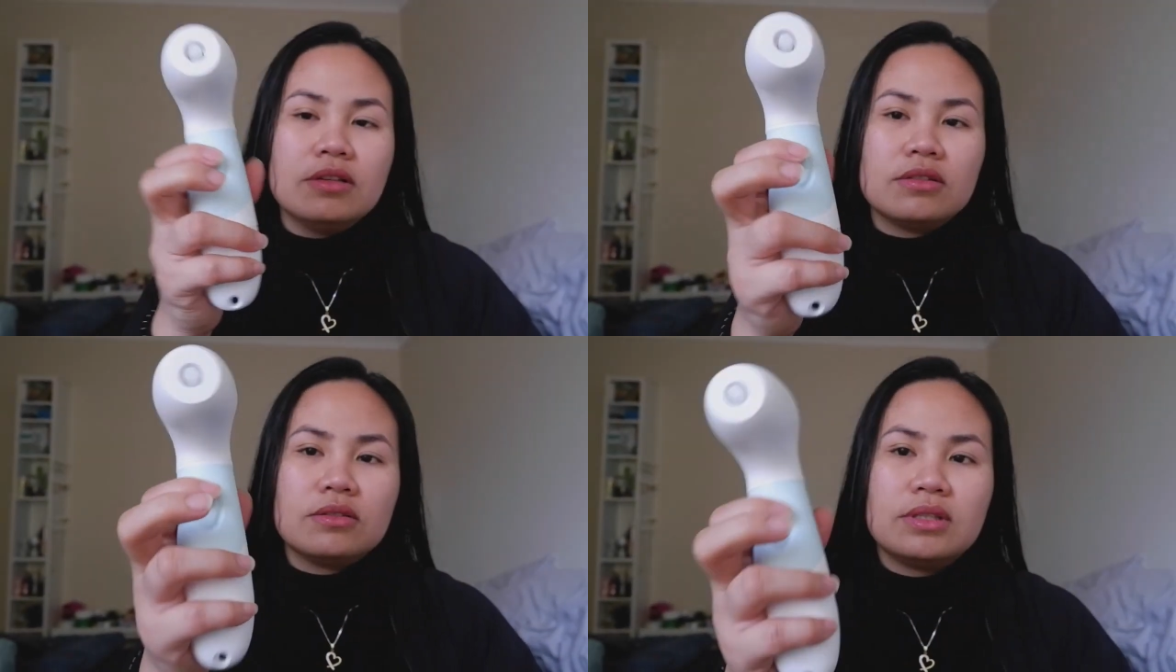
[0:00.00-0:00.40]

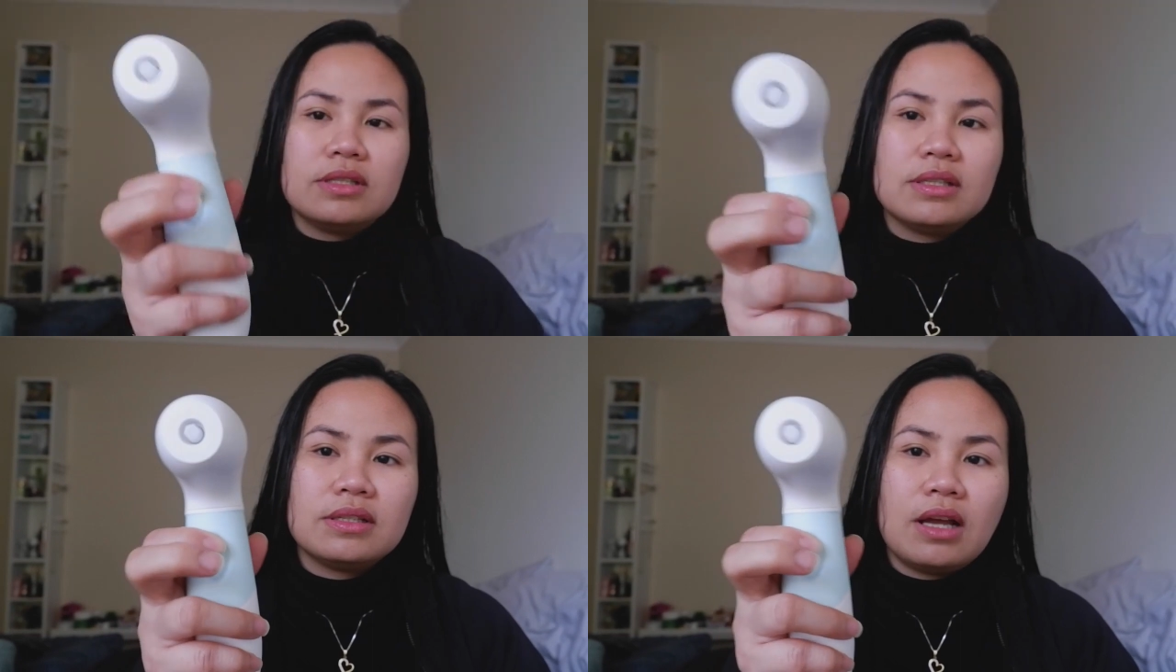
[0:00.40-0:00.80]
So
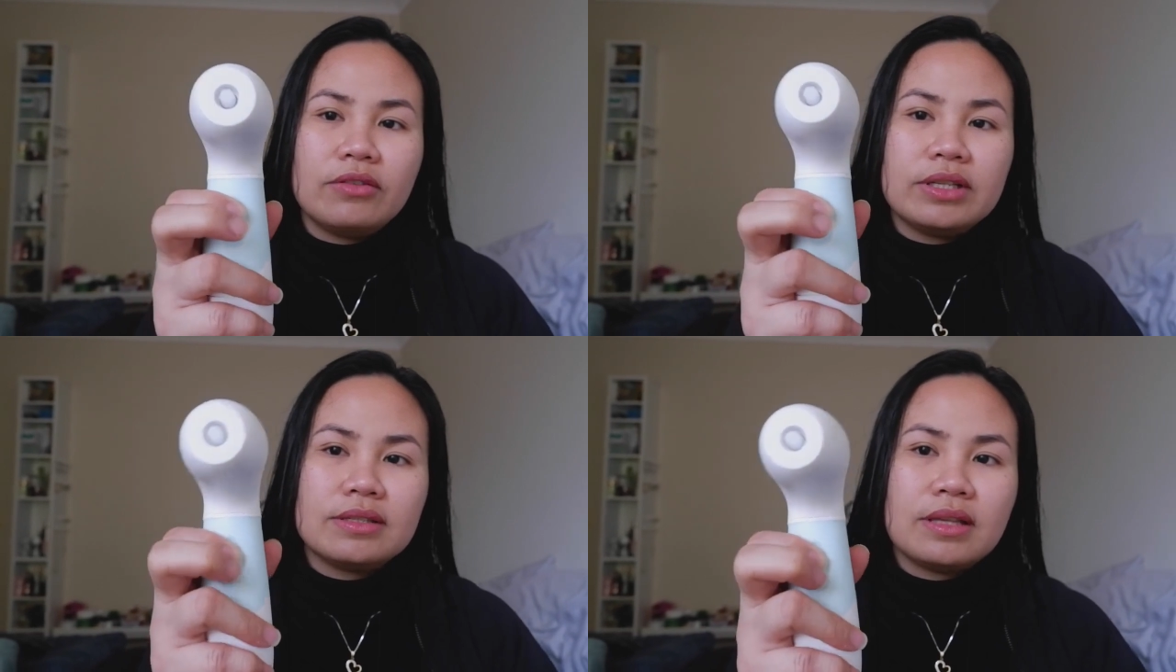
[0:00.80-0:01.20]
this is
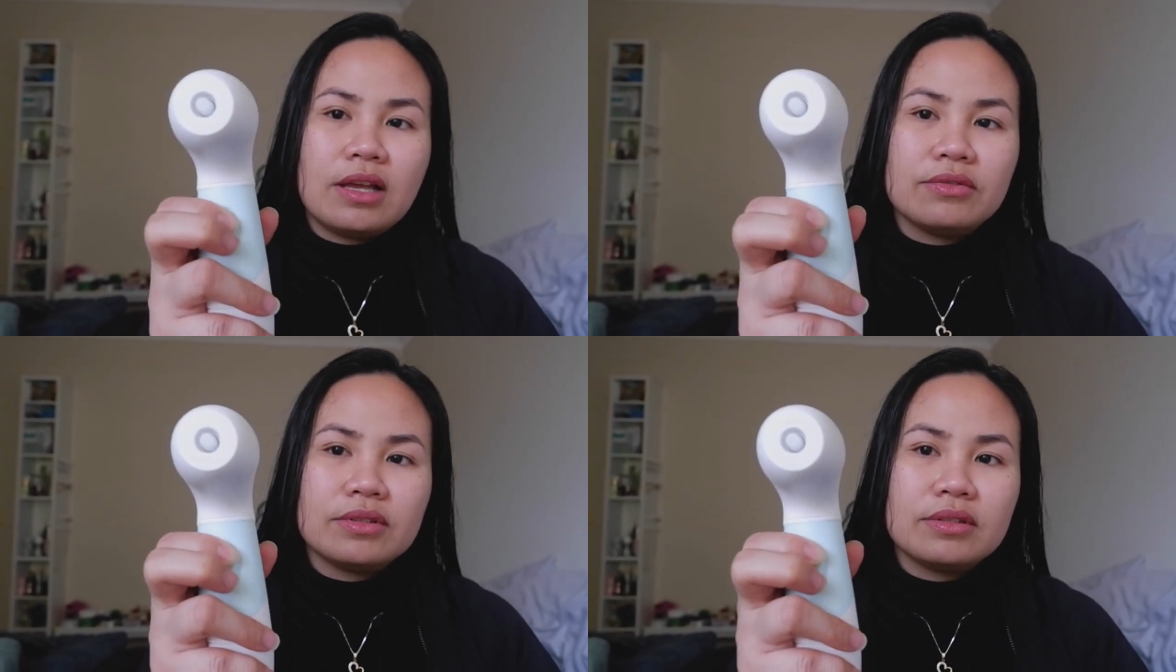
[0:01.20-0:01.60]
how it
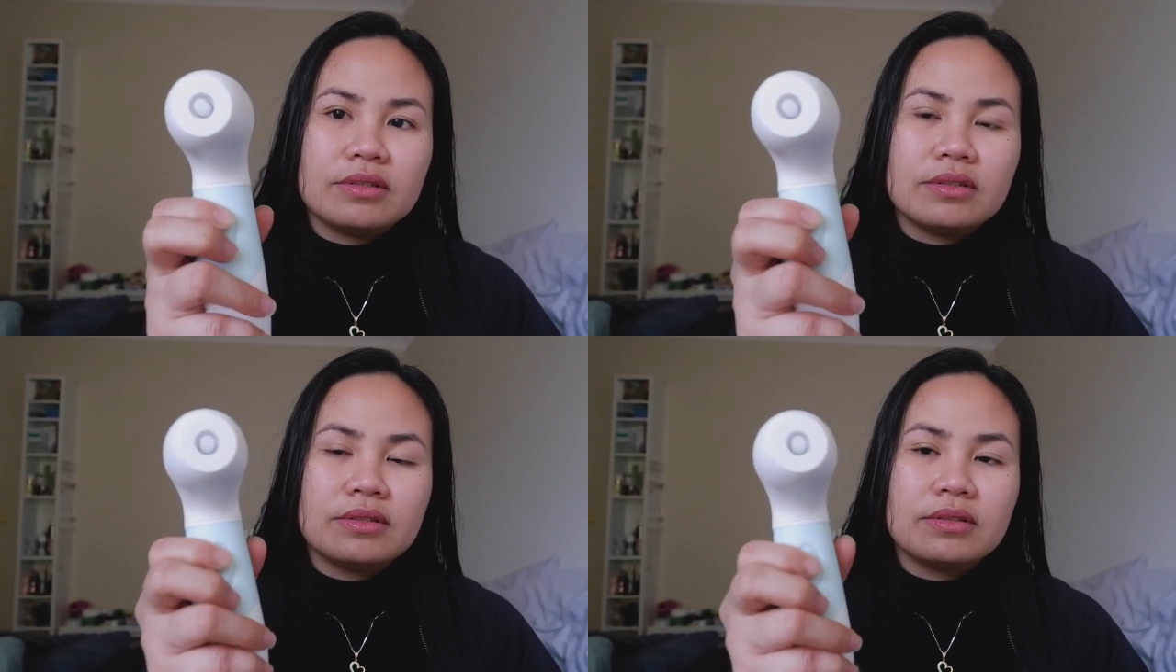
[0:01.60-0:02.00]

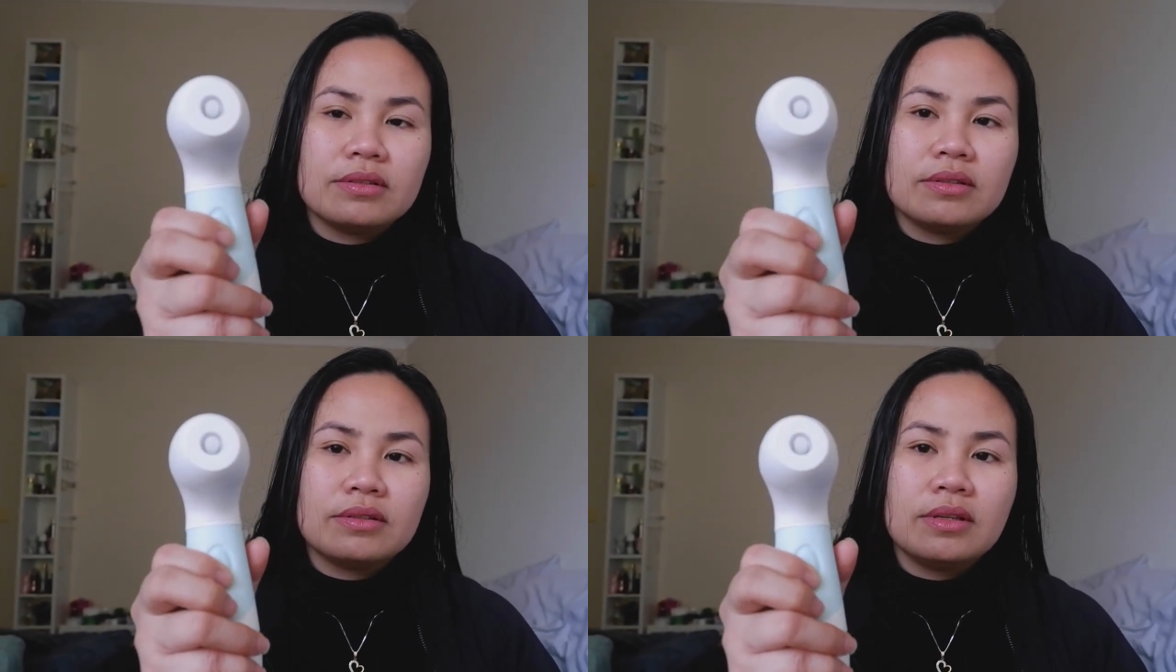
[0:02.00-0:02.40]
sounds.
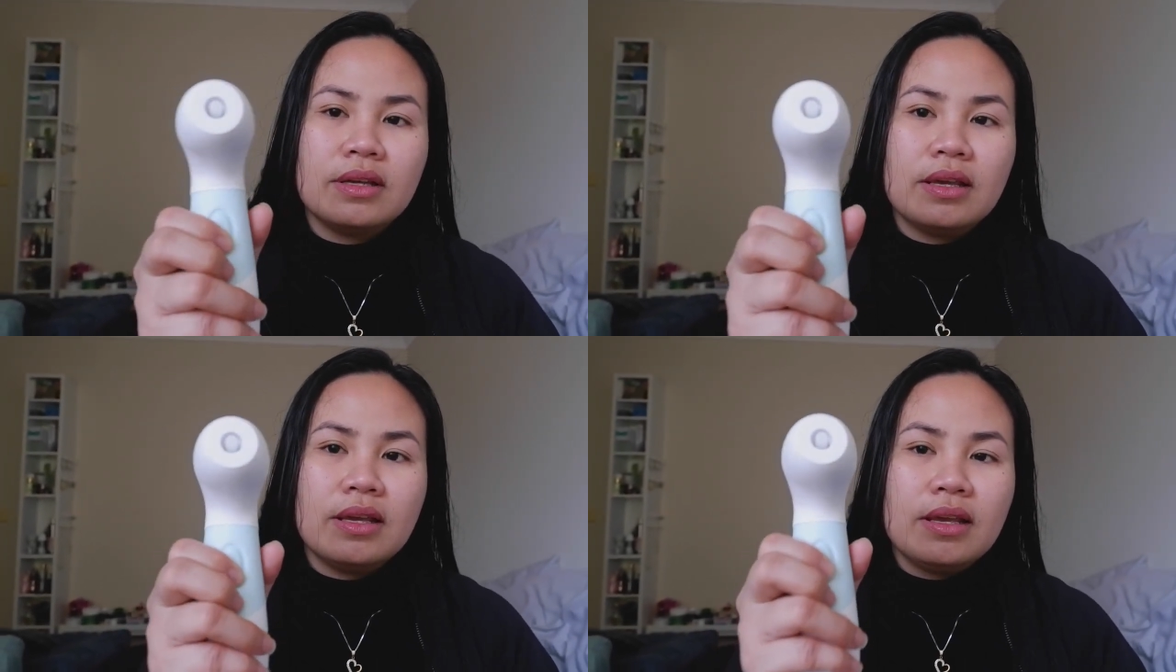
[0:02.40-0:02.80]

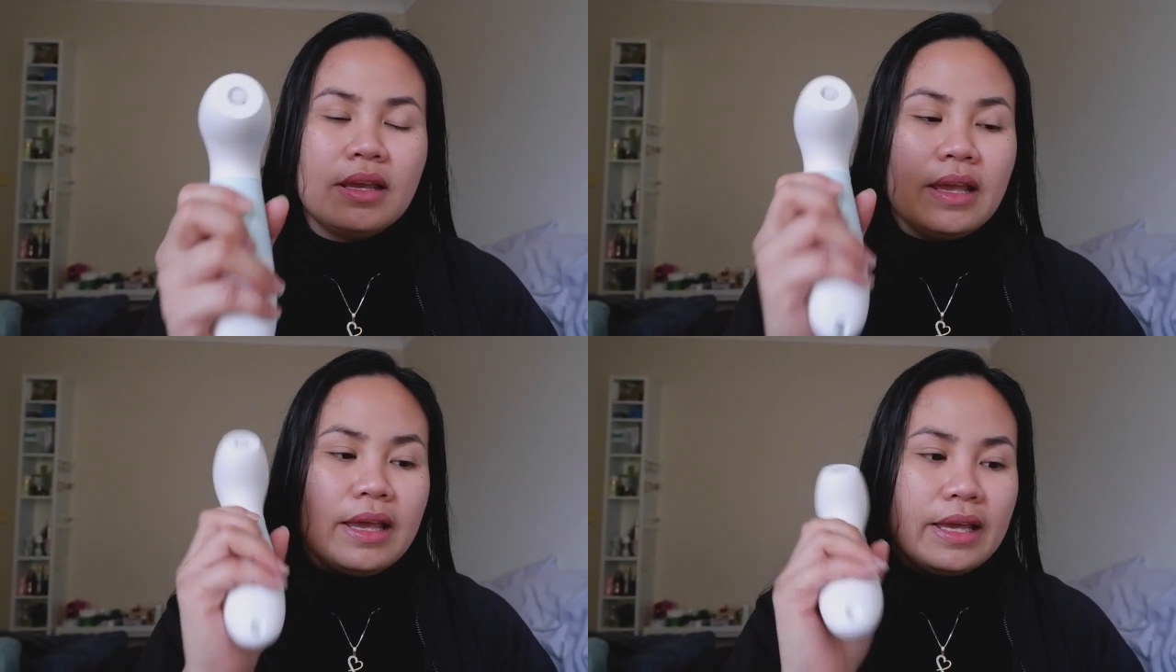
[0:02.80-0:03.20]

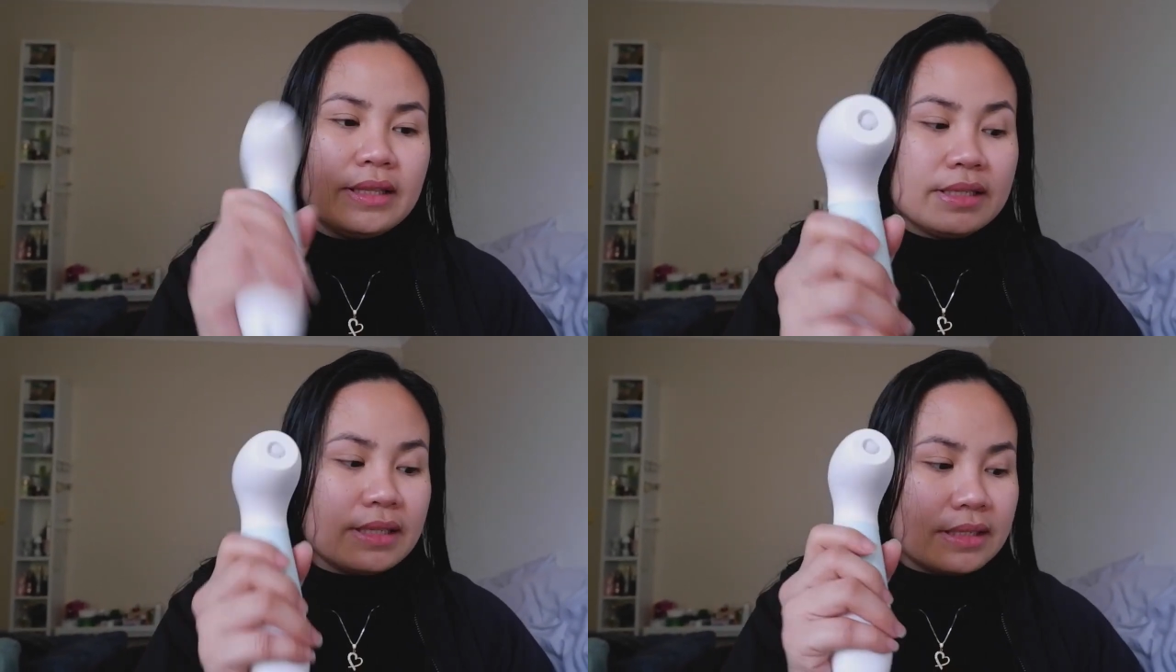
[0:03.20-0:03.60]

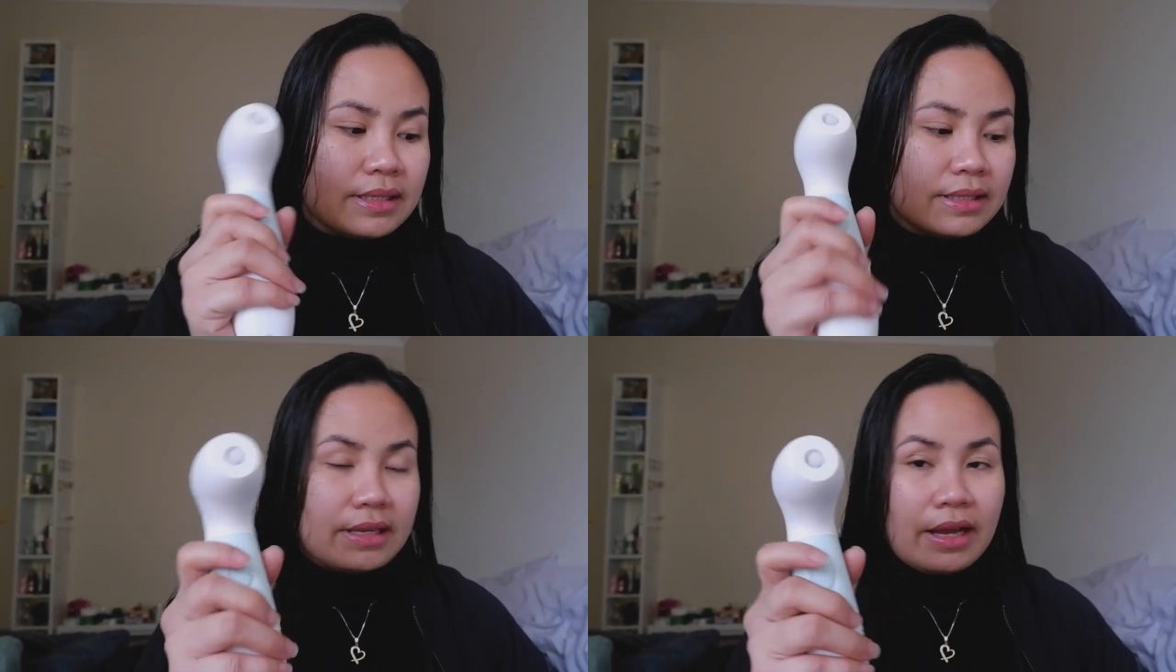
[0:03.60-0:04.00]
And this is
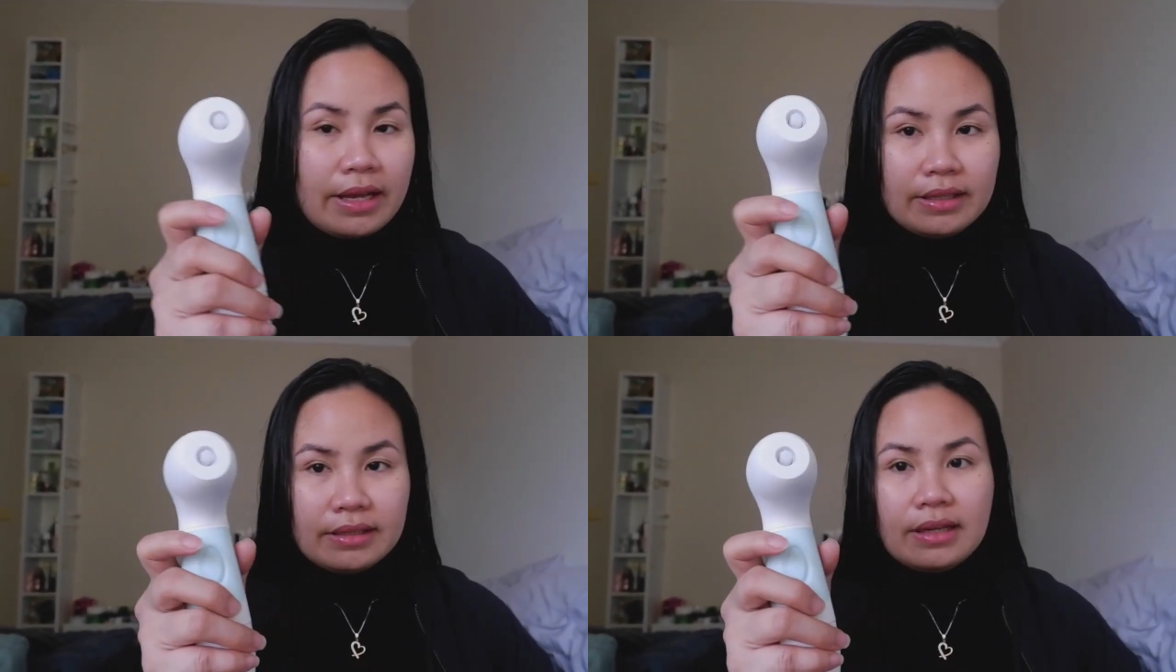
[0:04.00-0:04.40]

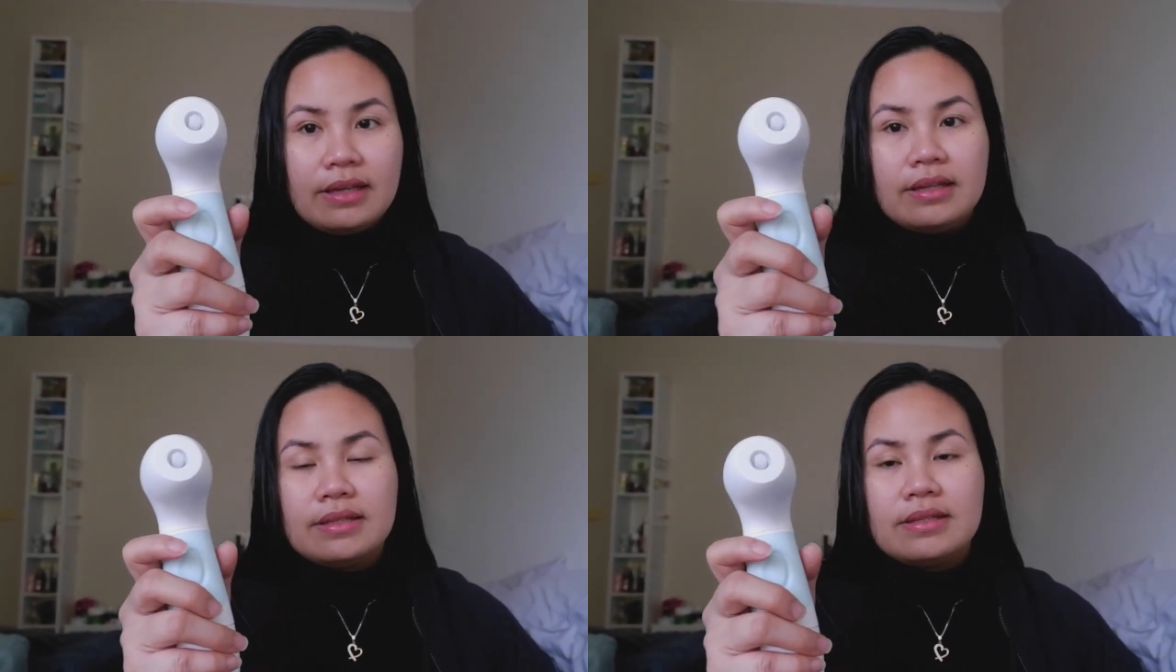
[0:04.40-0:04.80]
designed
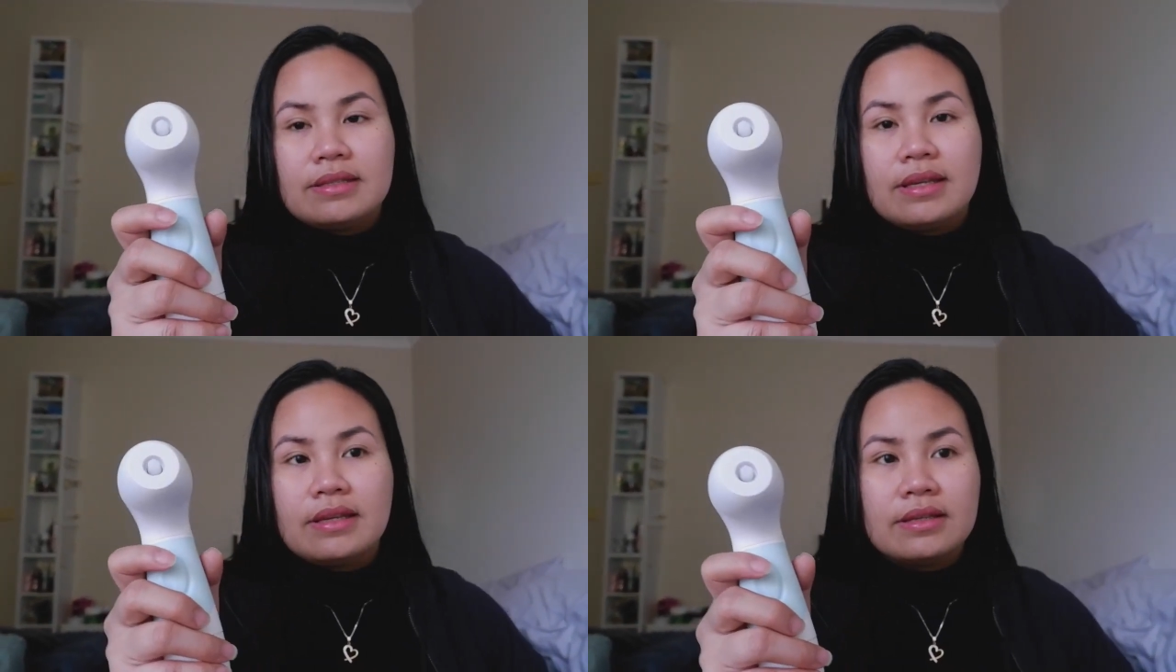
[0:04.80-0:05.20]

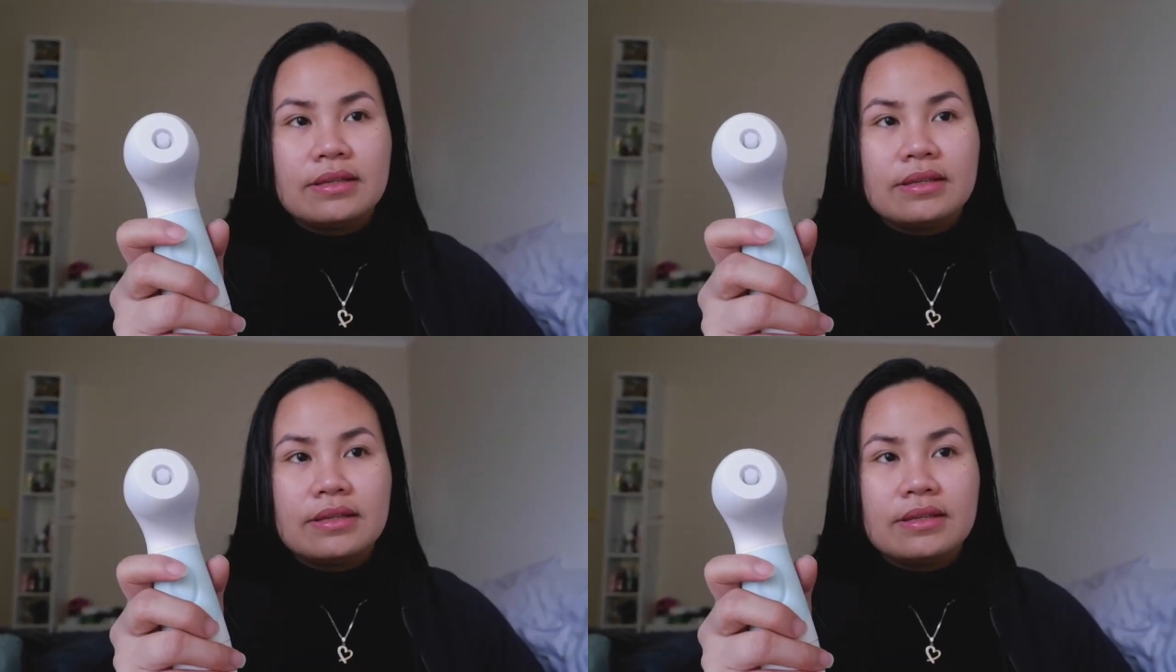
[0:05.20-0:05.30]
as